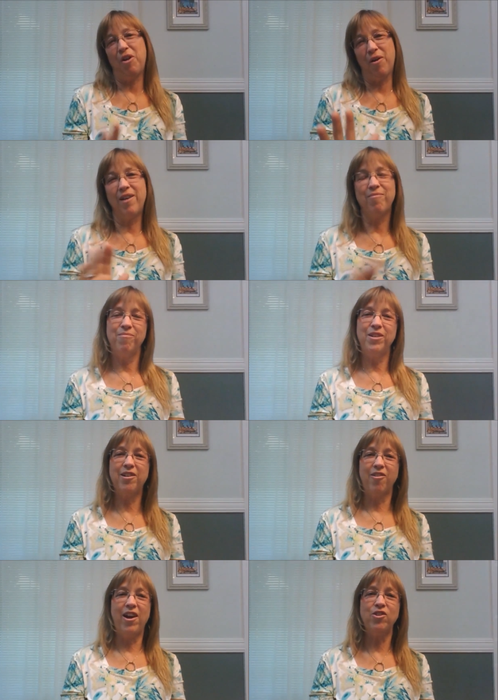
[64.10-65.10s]
you know, I
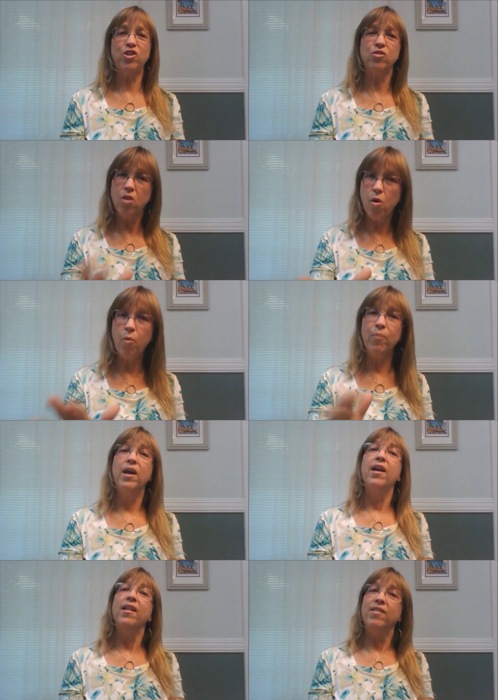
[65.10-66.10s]
declined. She goes, no,
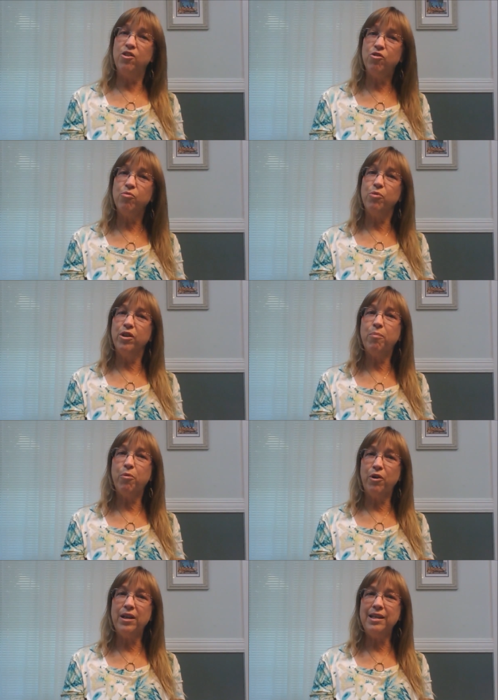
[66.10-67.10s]
these are really
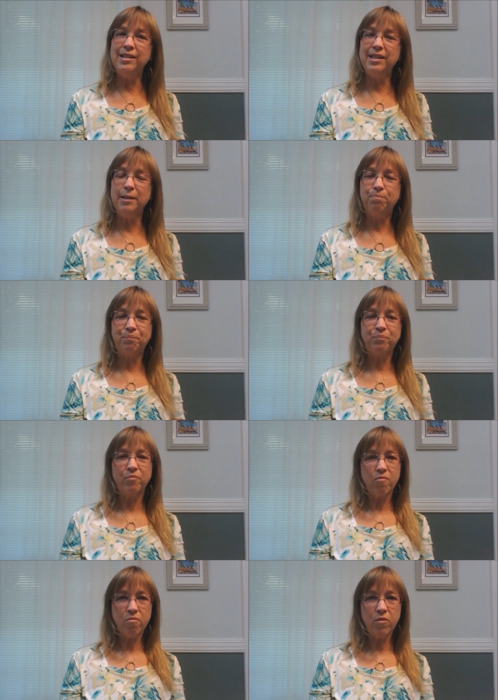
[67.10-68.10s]
pretty easy.
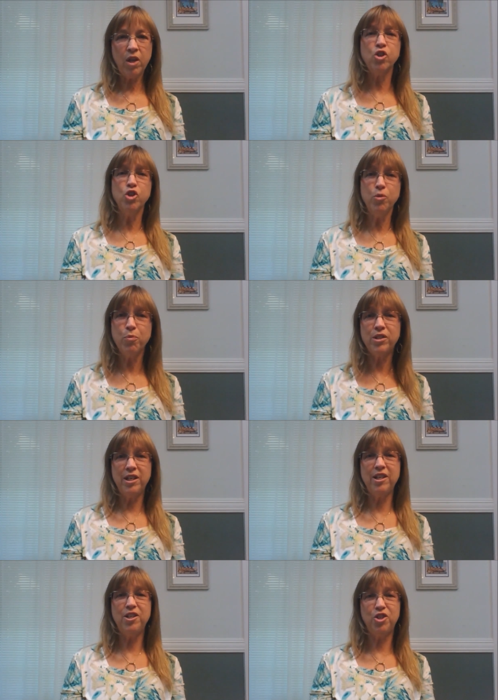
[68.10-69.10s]
So she
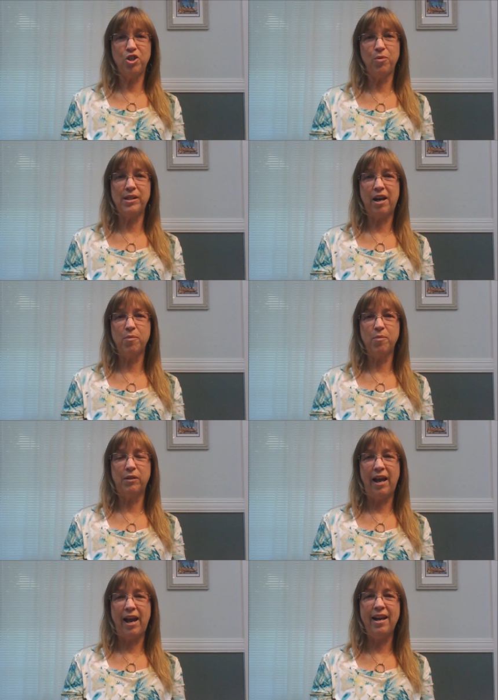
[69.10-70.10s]
proceeded to show us how to
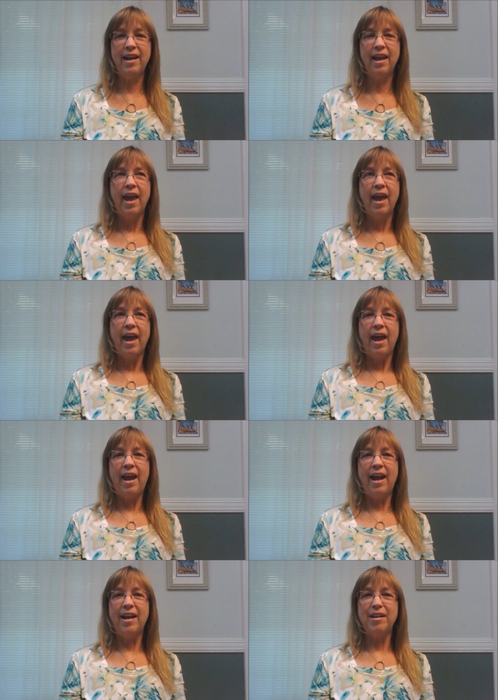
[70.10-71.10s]
play.
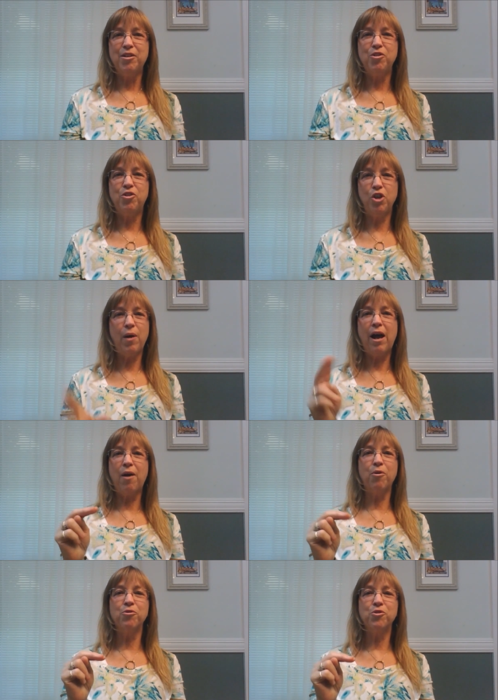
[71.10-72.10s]
And two
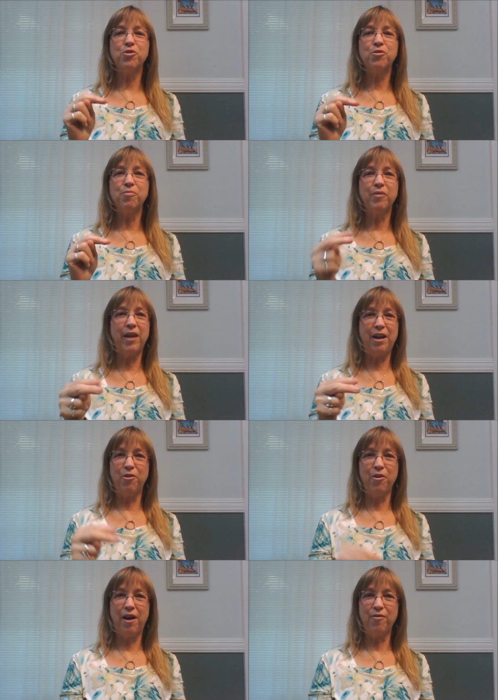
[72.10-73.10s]
hours
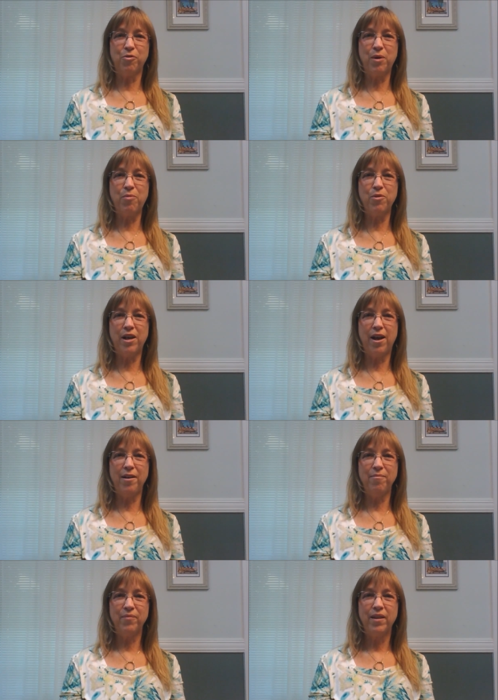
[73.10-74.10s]
later, after we were done,